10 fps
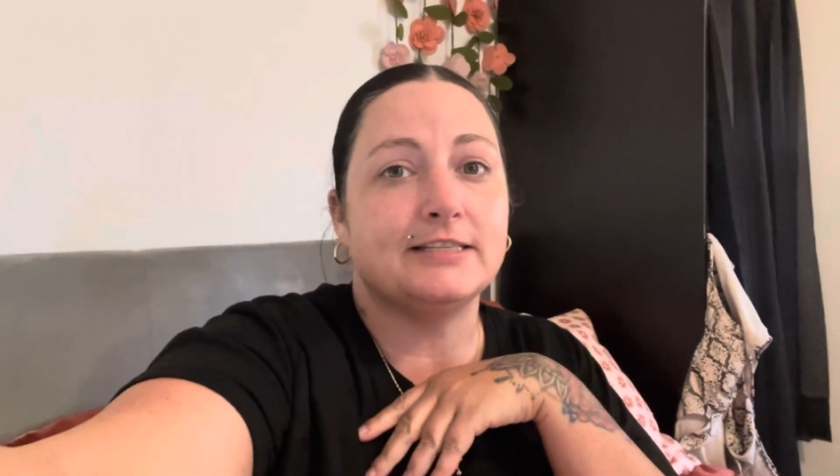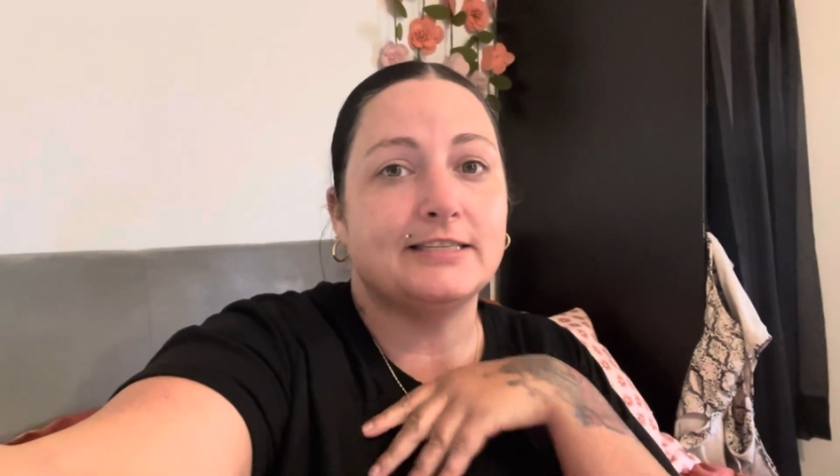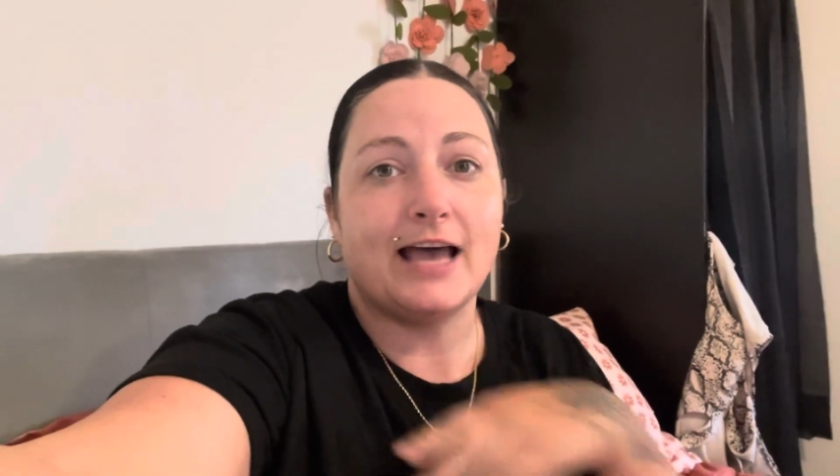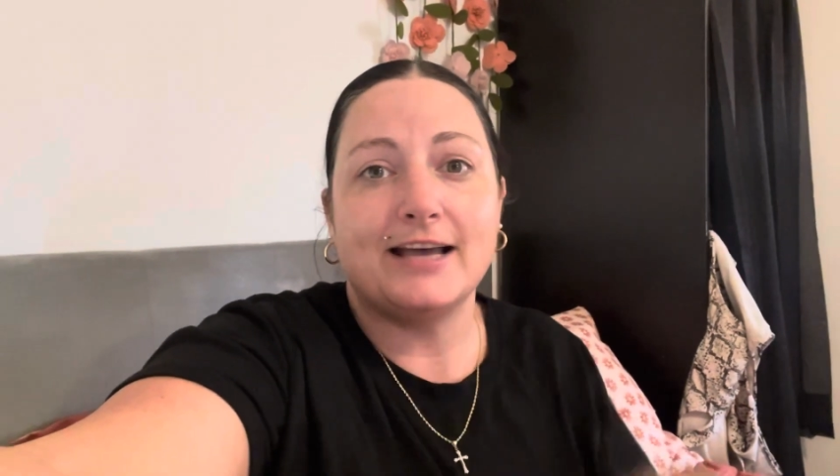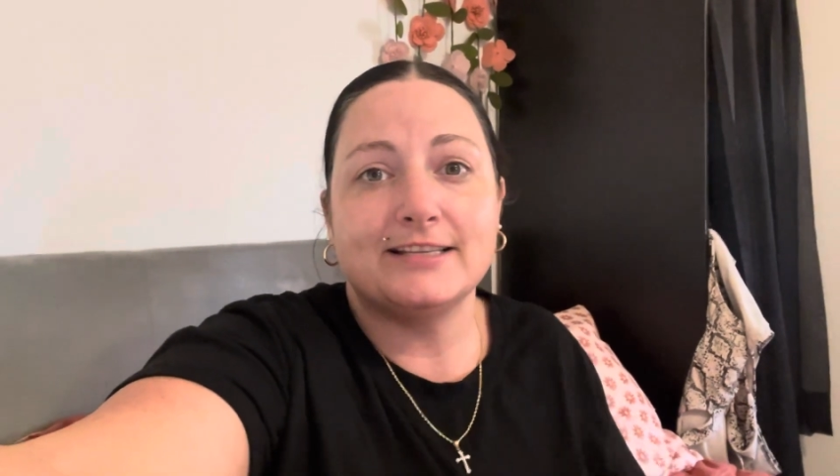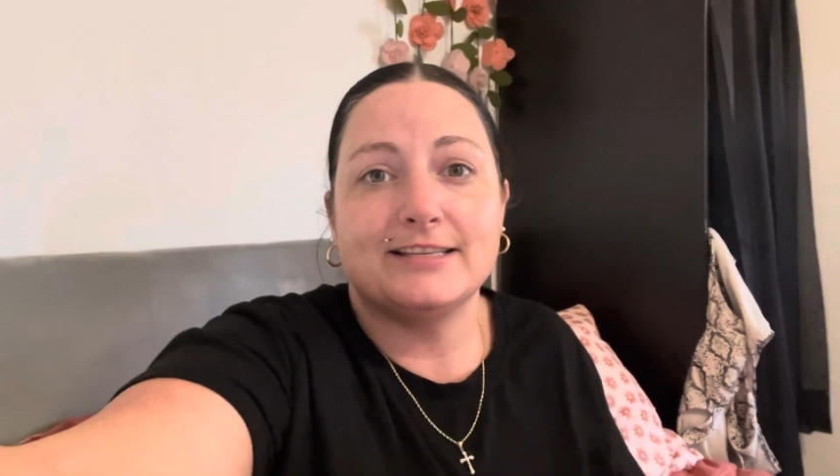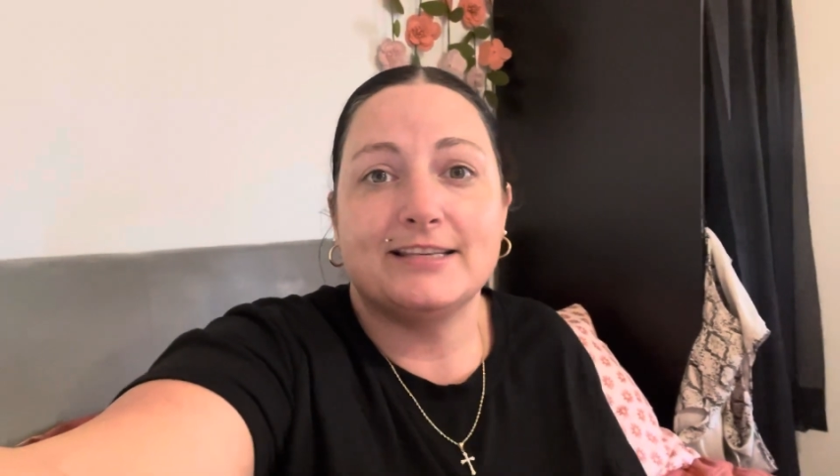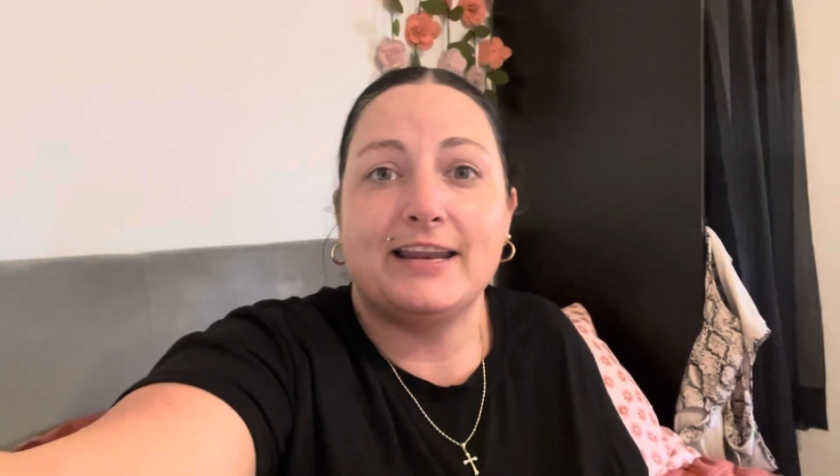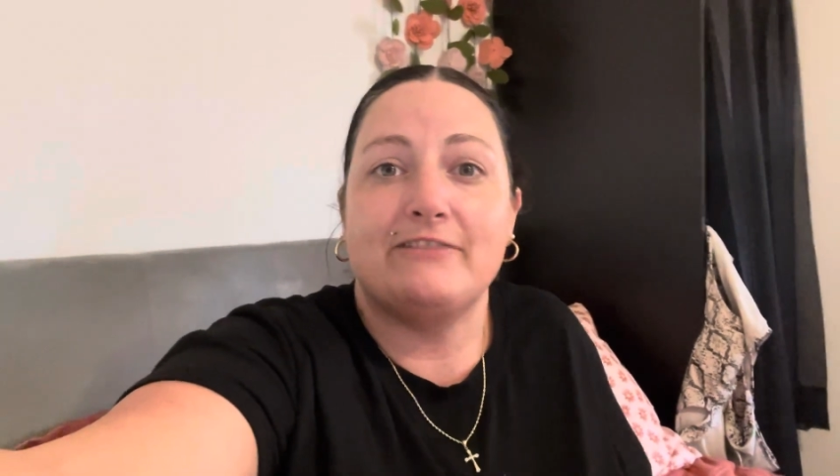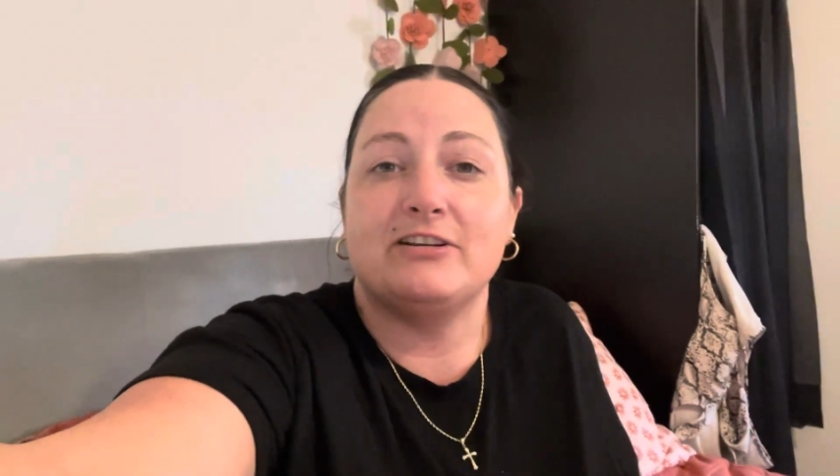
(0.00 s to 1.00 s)
and
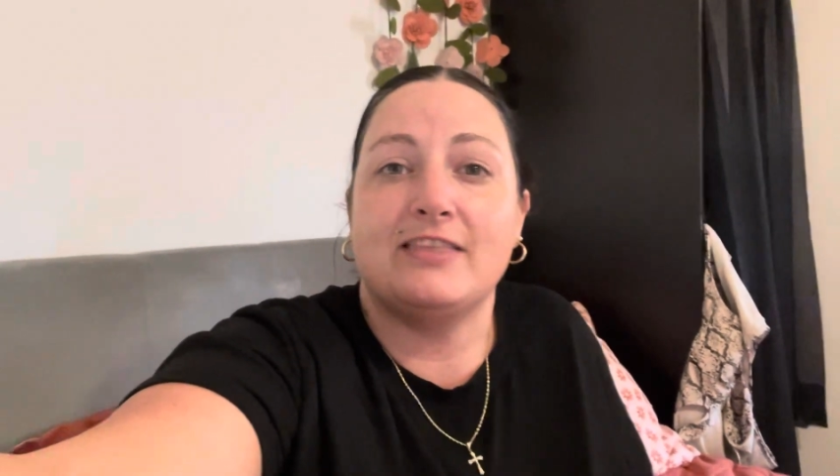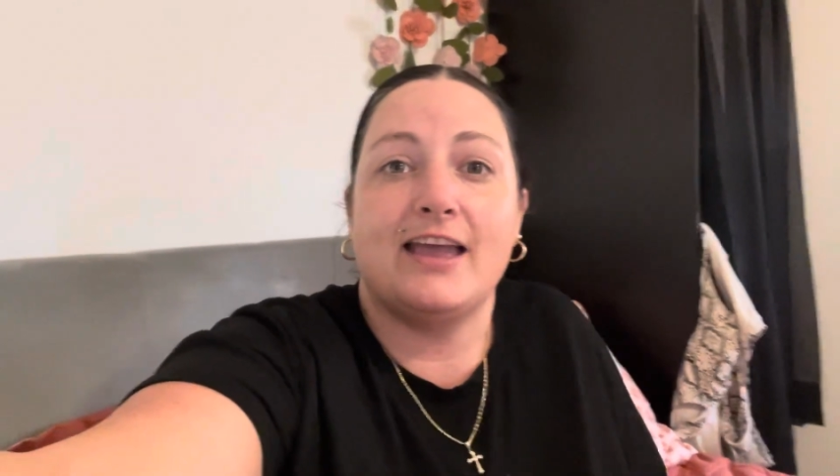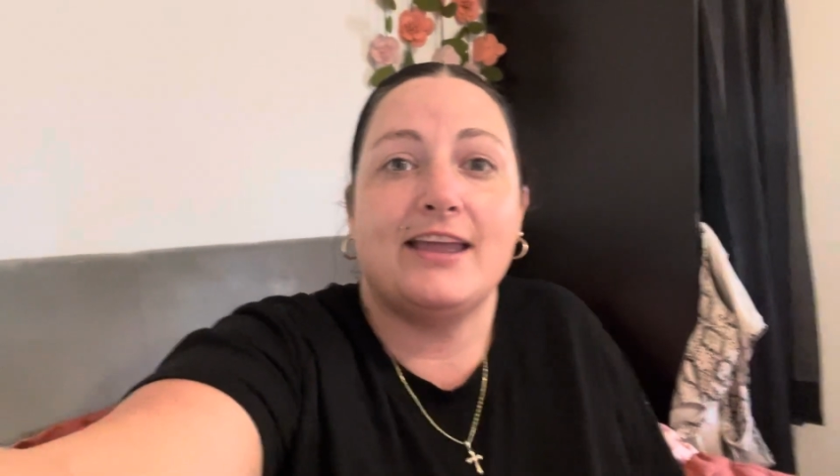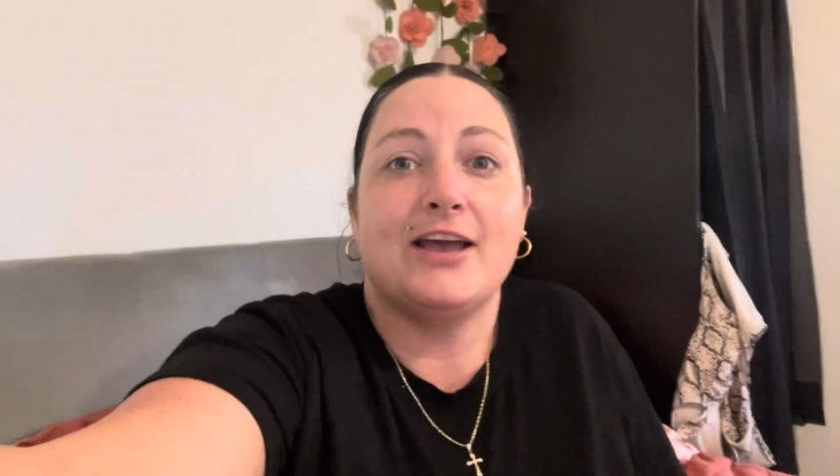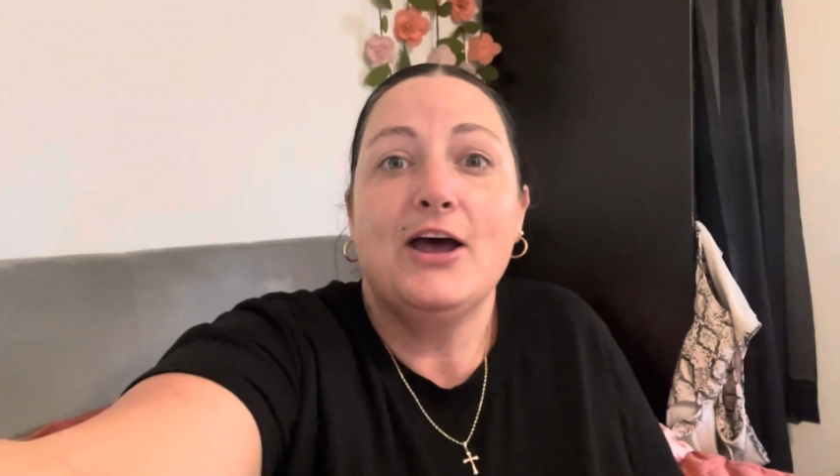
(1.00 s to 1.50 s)
sizes and everything.